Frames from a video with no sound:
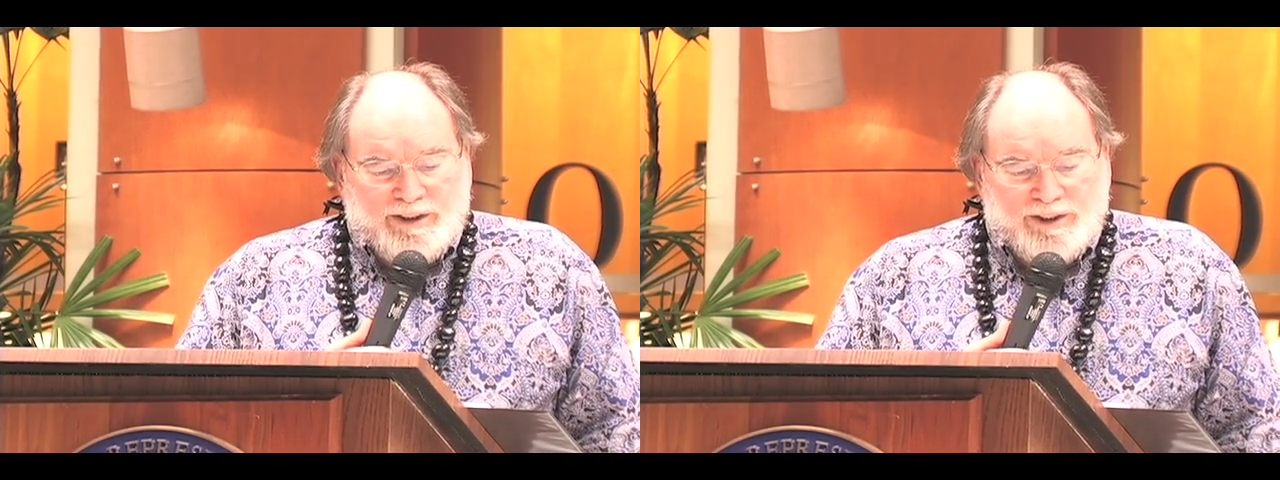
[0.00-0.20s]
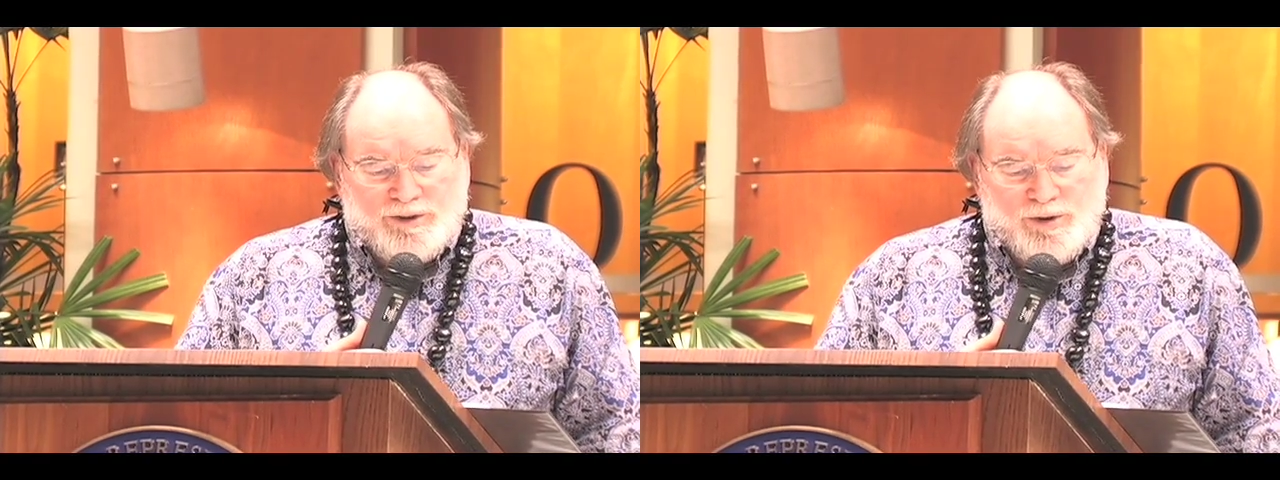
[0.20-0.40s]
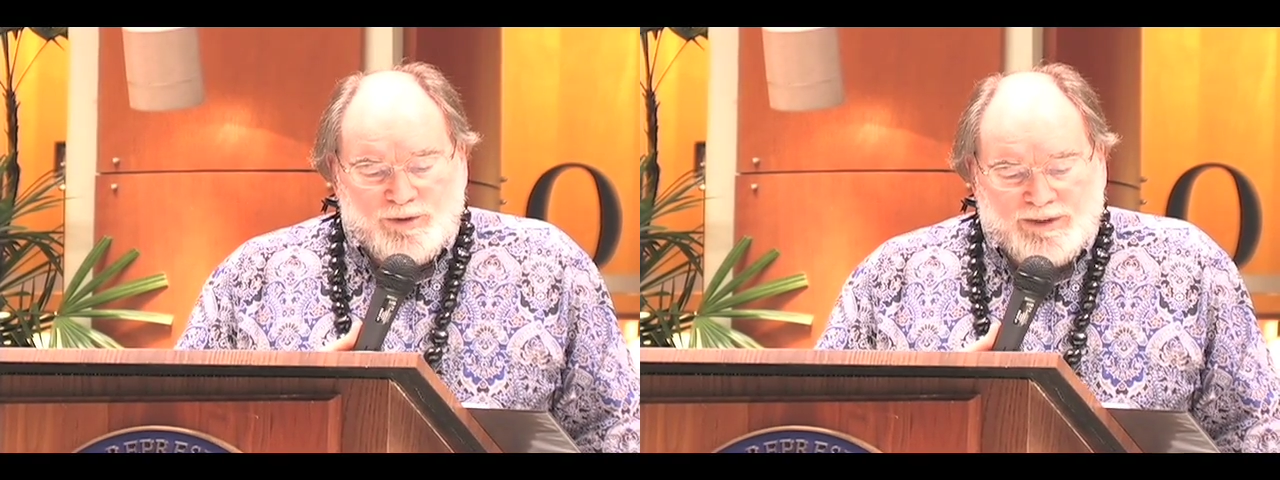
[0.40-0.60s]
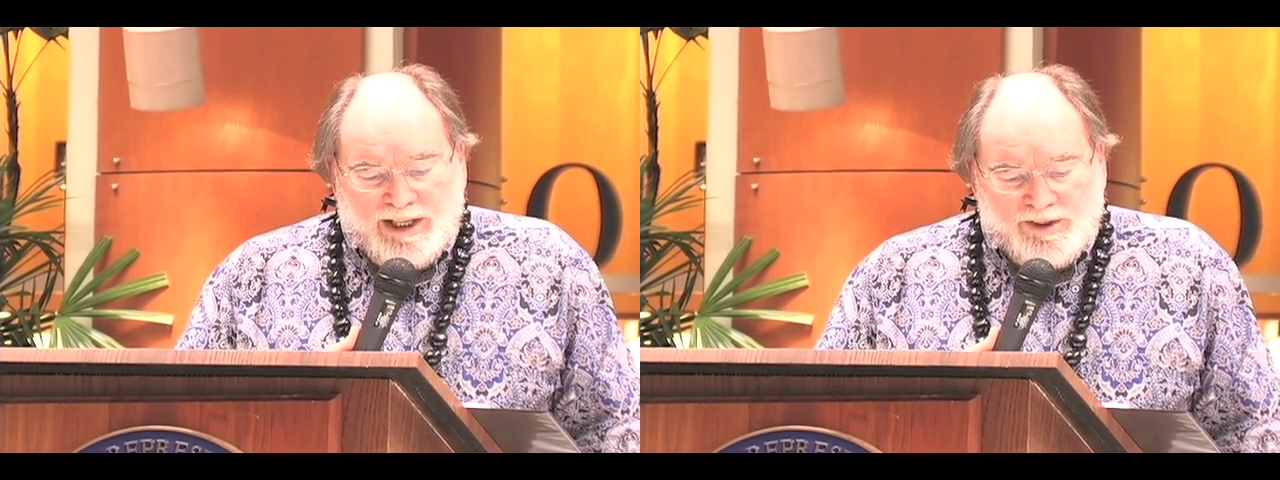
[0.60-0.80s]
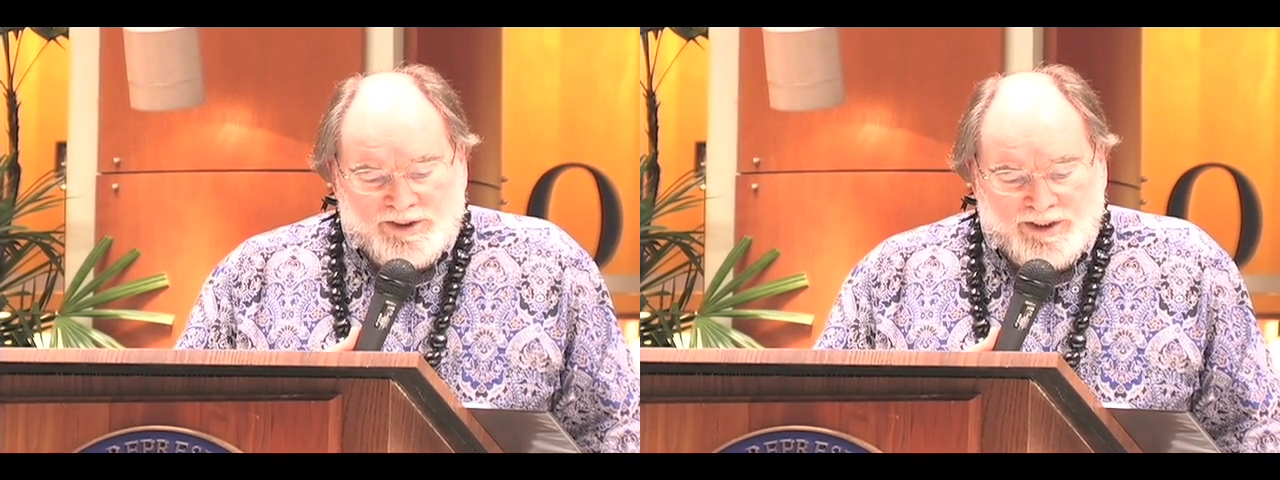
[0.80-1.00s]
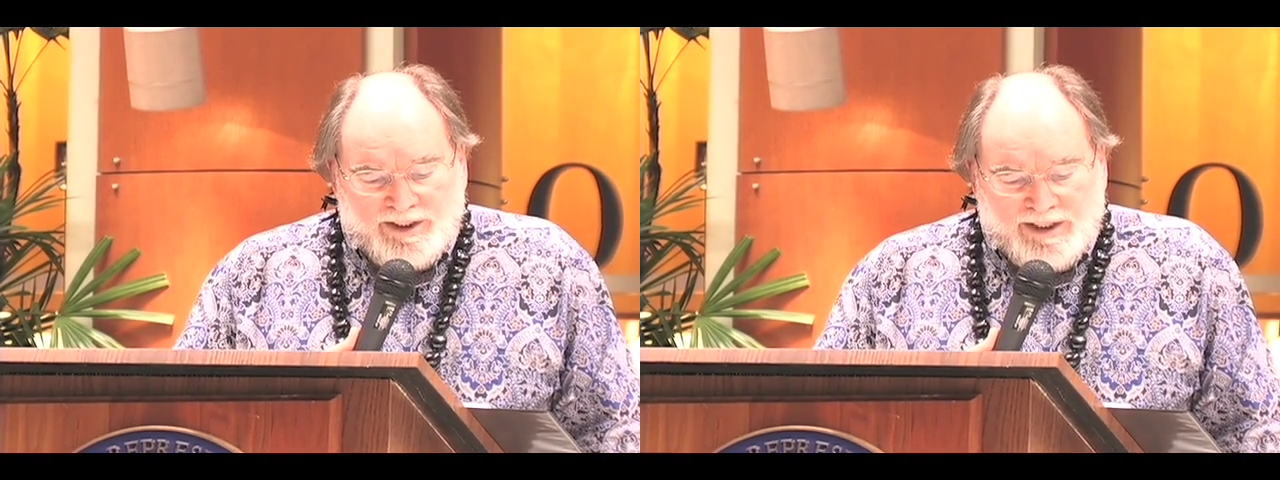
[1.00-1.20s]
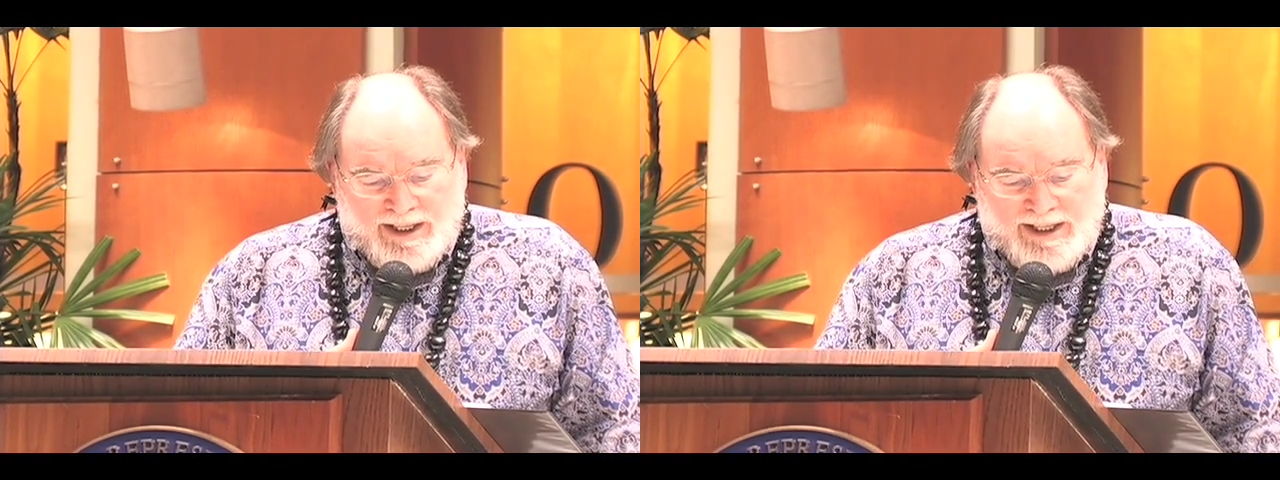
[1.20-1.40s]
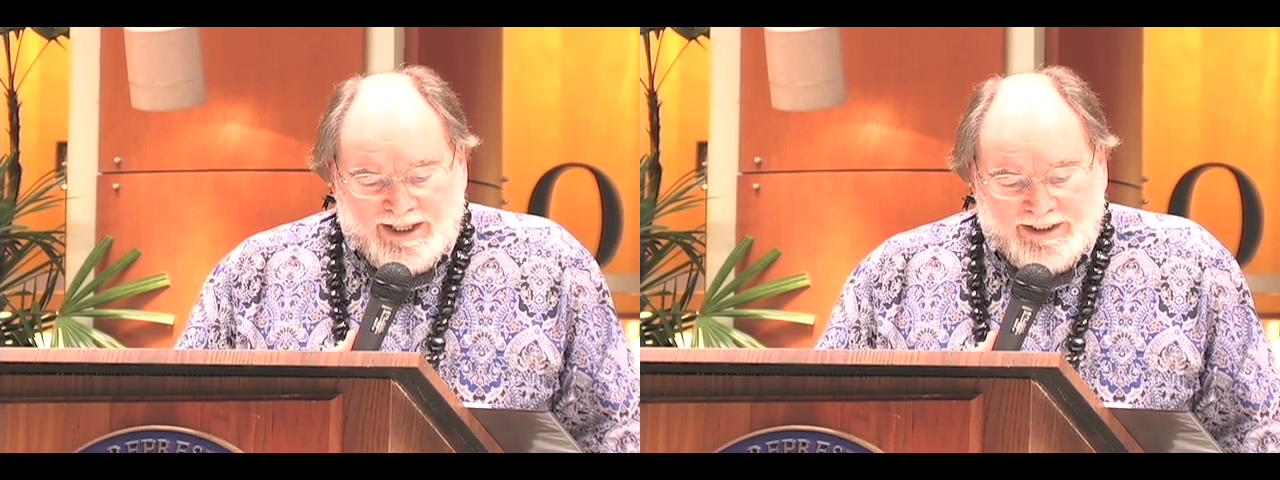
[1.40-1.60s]
in
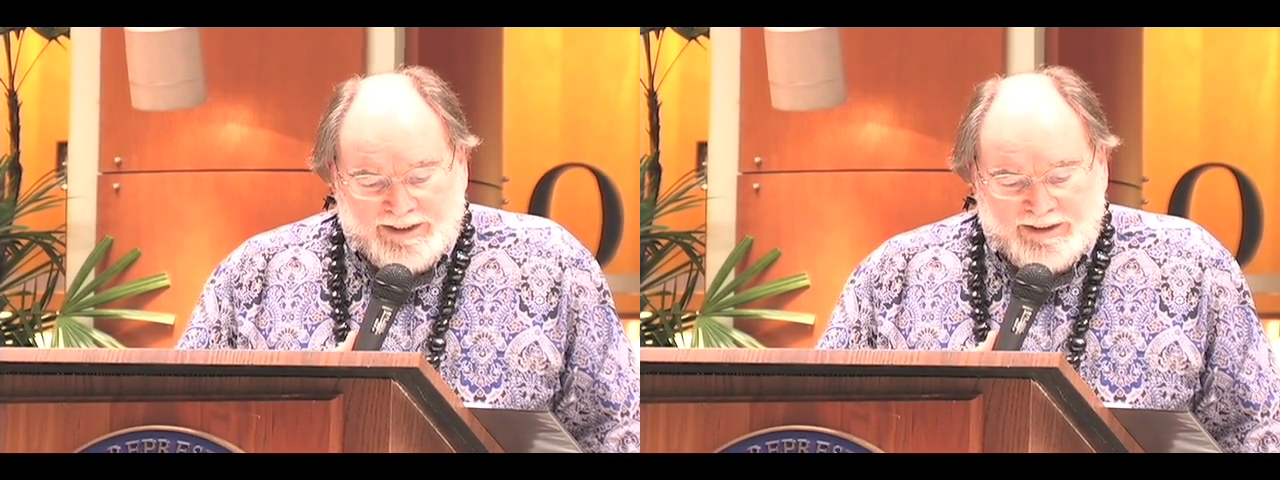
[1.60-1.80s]
2009